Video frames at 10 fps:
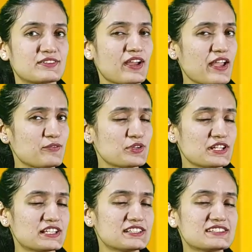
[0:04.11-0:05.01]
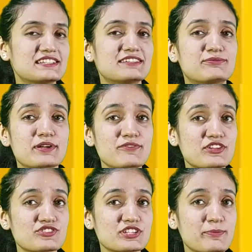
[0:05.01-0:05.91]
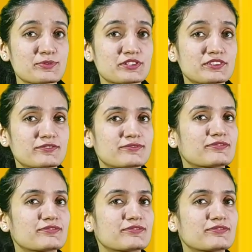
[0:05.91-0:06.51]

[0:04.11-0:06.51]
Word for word: So have you learned the previous chapter?